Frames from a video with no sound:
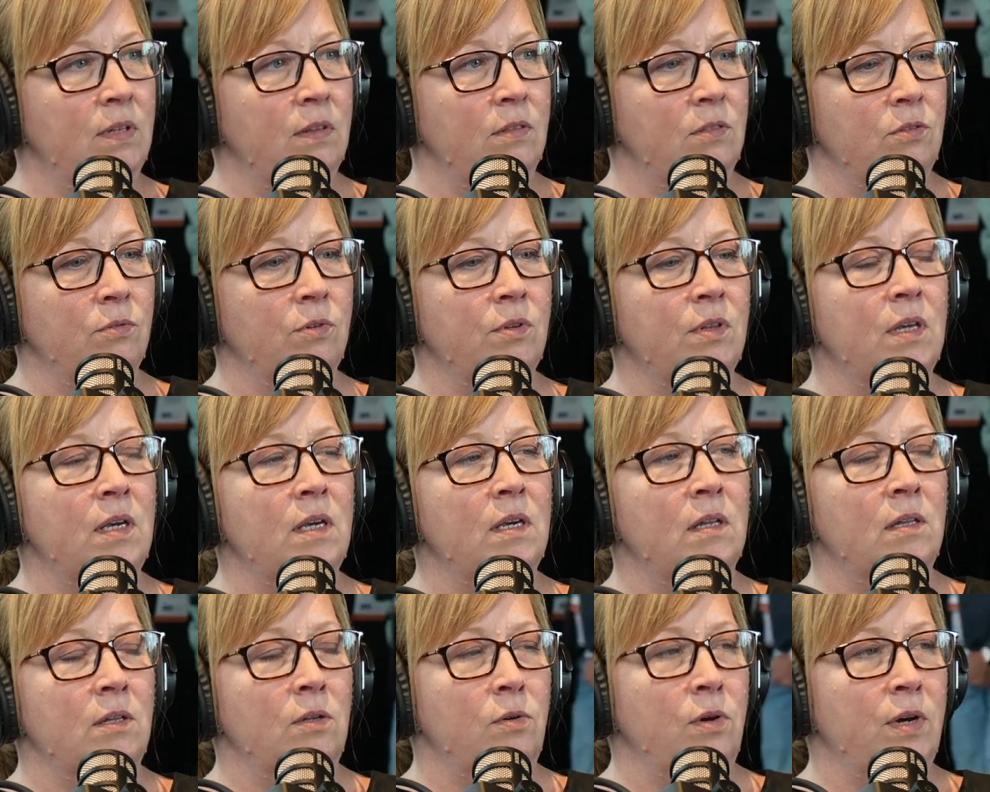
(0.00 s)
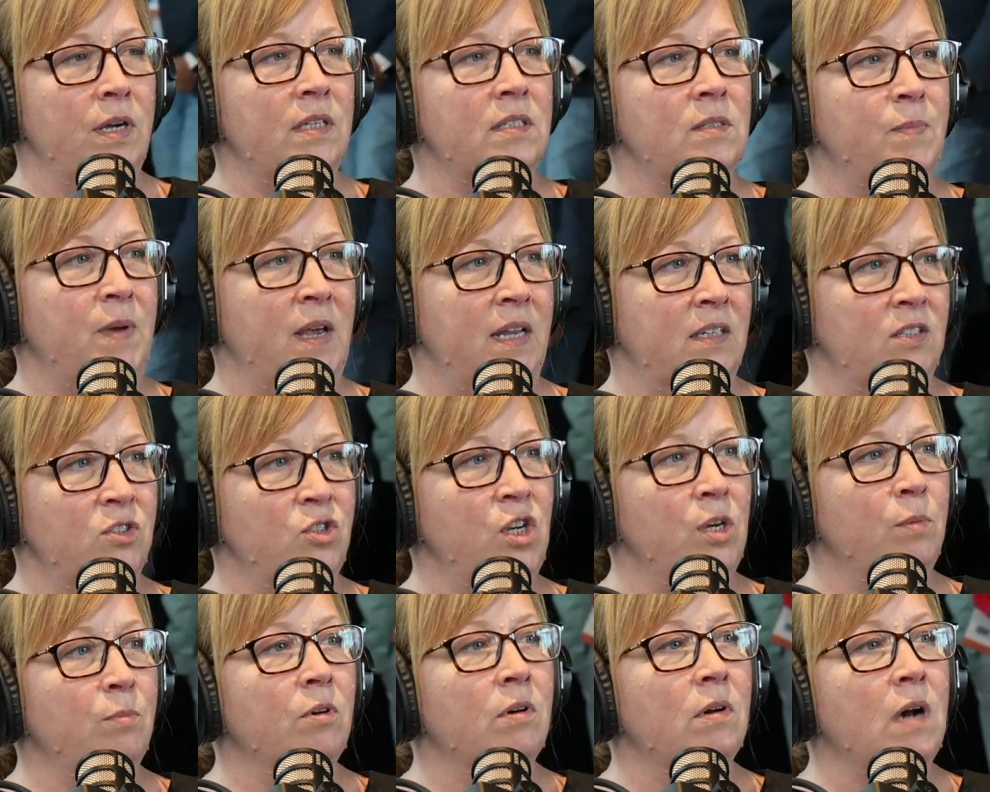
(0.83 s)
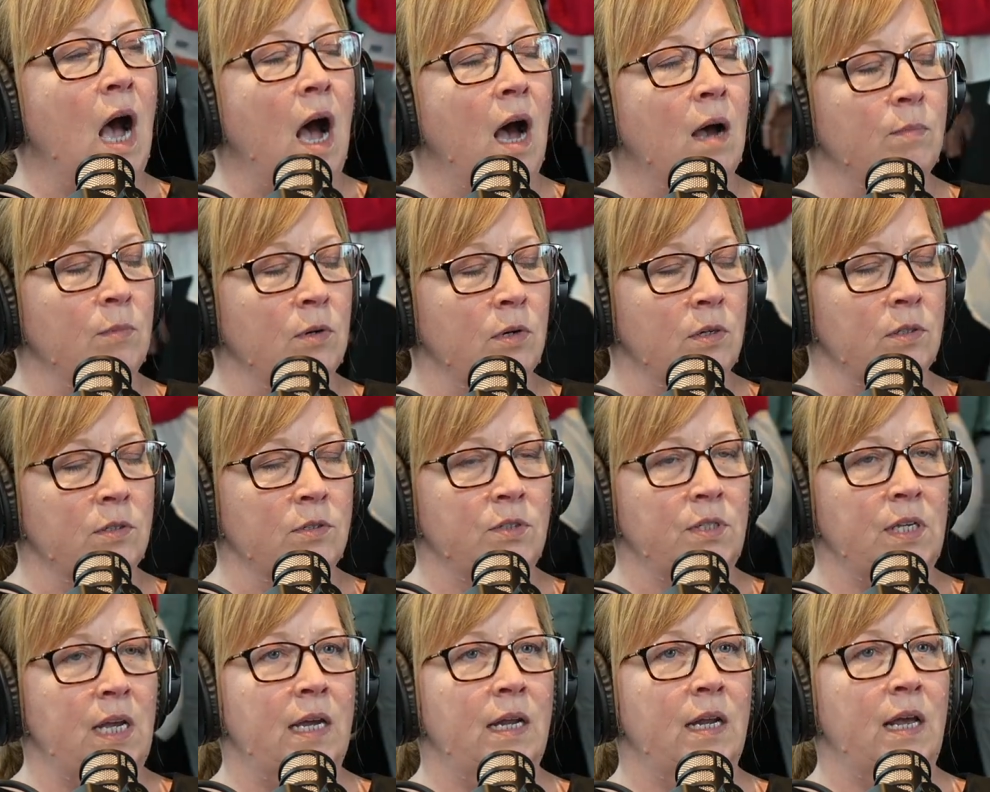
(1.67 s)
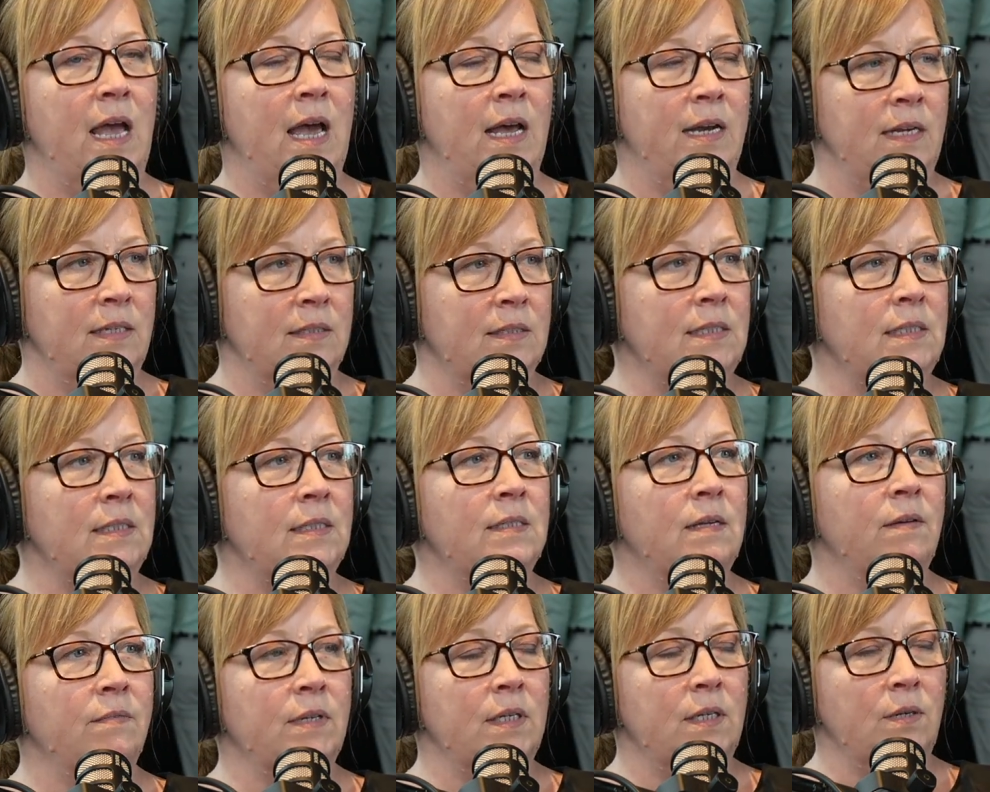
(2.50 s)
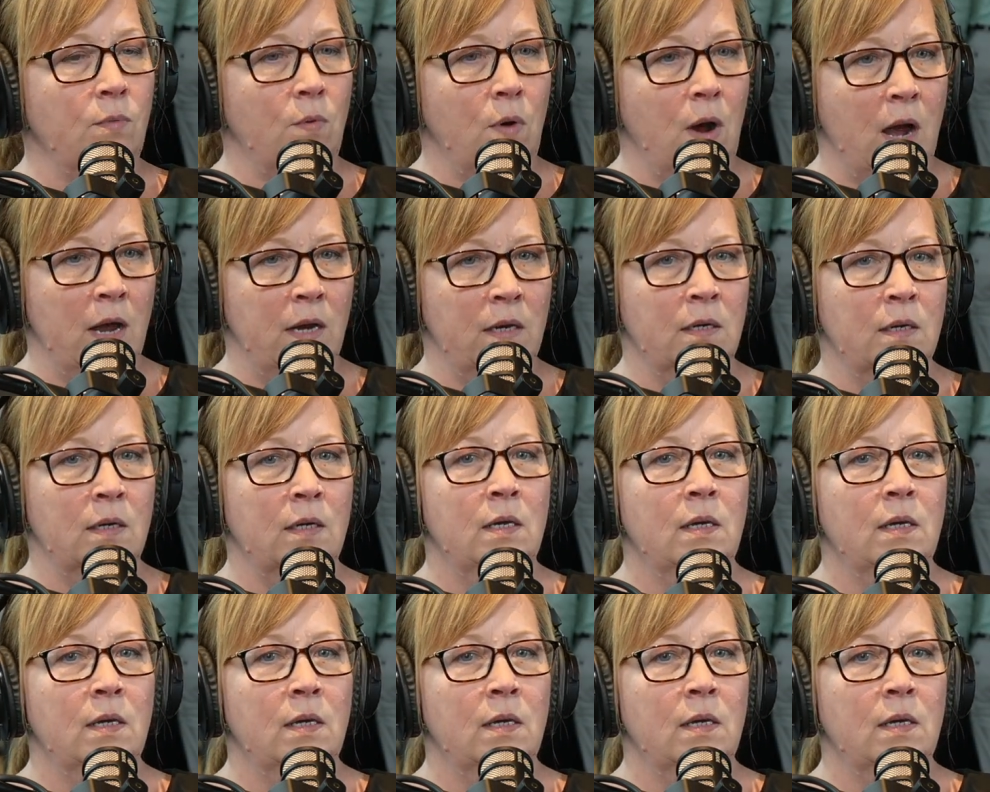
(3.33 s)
through the Illinois Hispanic Chamber of Commerce at 1871.